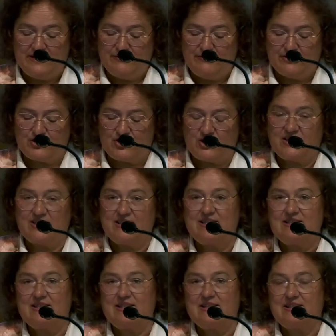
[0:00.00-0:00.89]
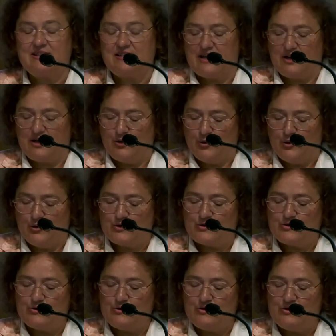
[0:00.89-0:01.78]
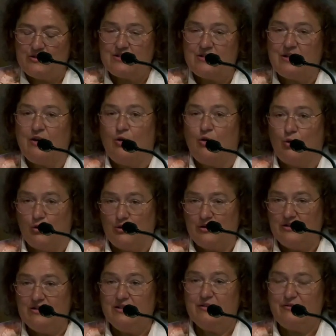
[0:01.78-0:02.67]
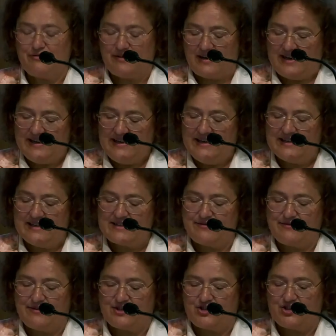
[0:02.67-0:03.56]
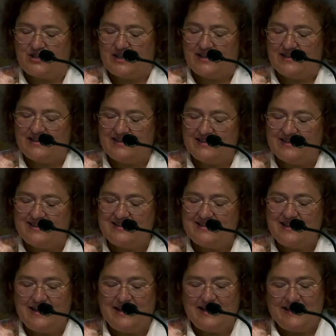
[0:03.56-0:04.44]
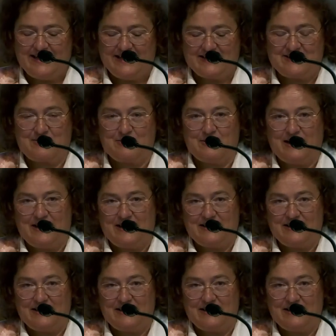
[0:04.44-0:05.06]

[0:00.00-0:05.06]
As a Christian raised in Judaism, Stein sees here an important anthropological difference,